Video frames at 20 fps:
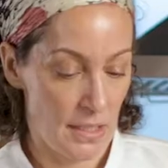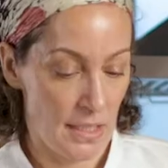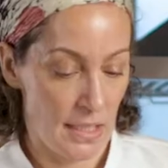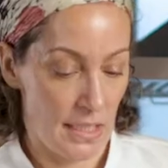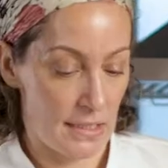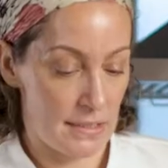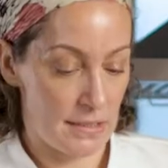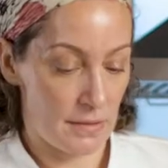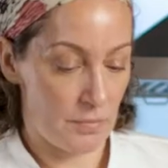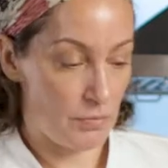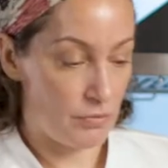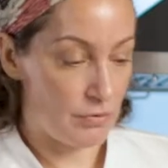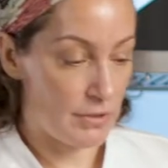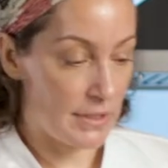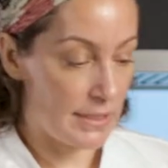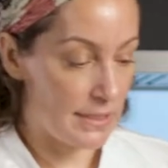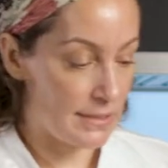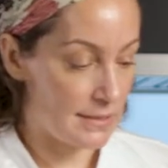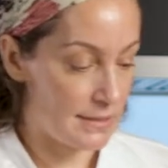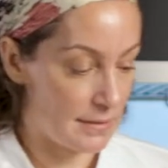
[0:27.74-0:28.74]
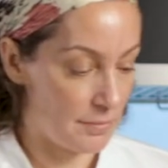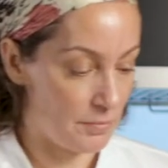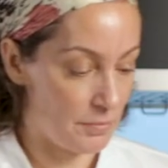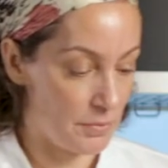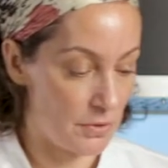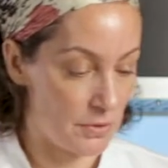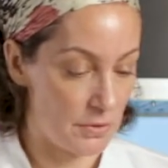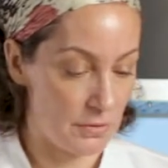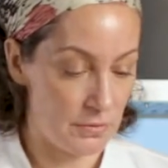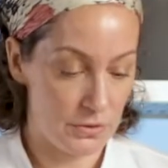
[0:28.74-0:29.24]
It's a pretty
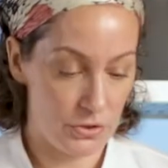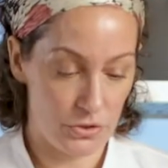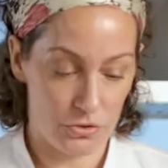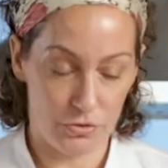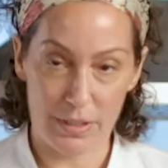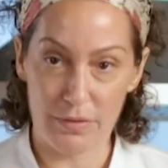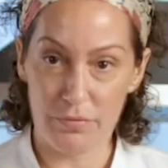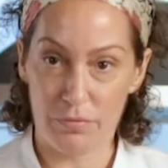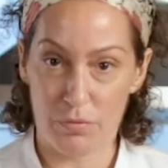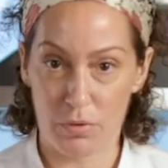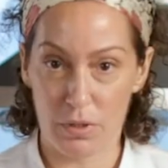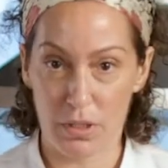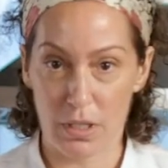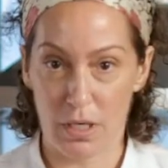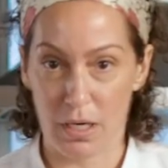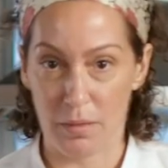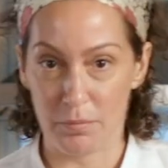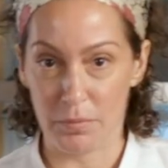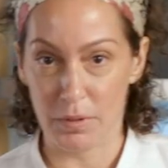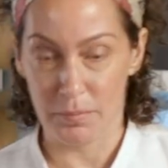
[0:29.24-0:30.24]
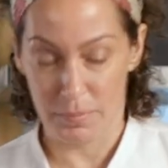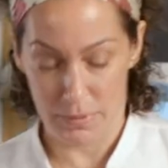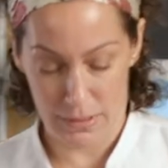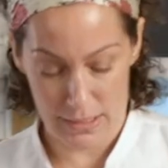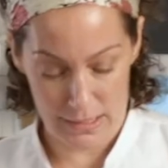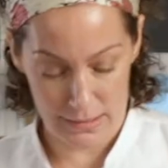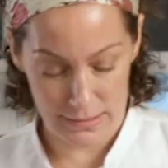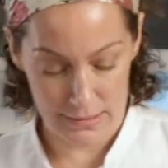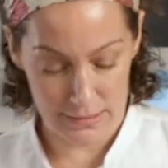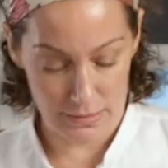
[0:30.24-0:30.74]
simple, straightforward omelet, but it
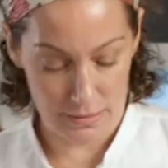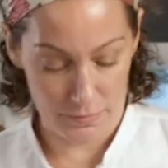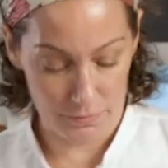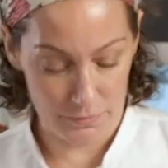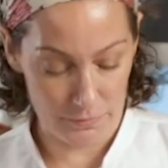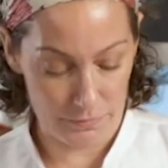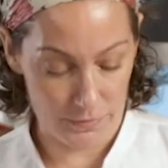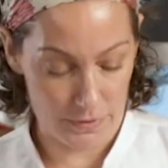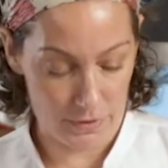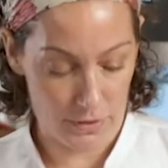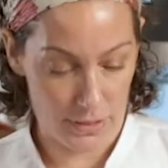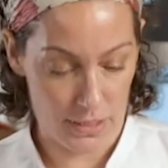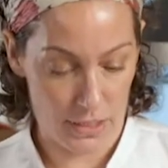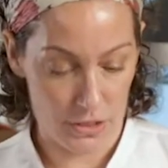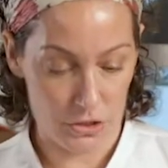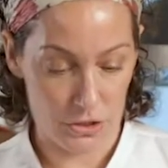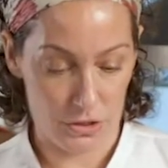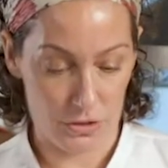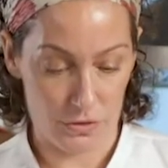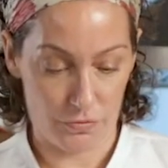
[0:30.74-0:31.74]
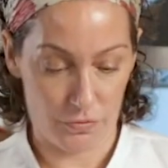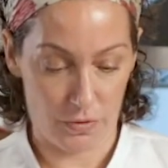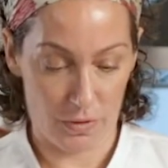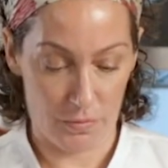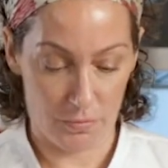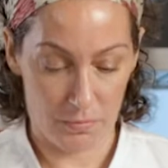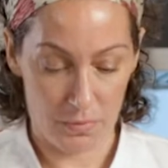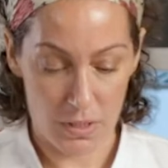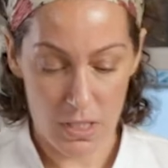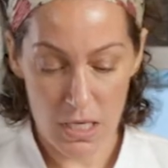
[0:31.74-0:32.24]
has some variations
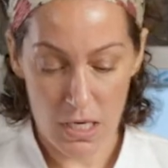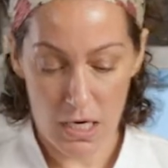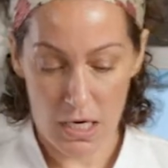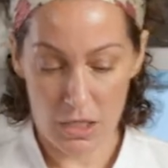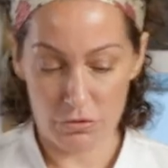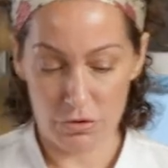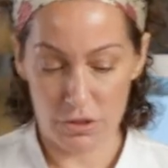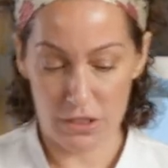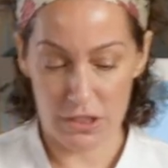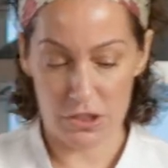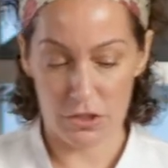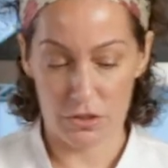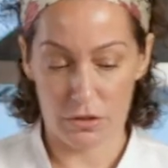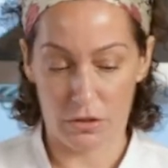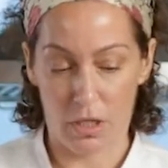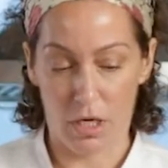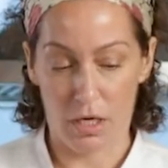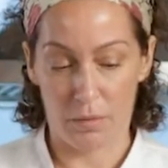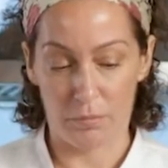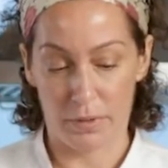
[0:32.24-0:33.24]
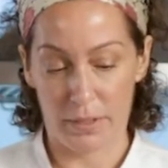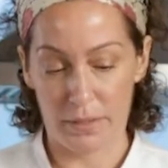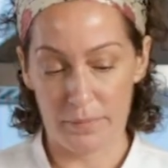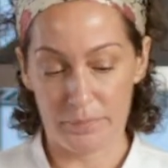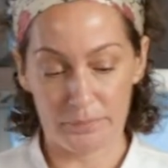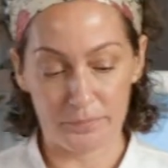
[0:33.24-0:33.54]
from a traditional omelet.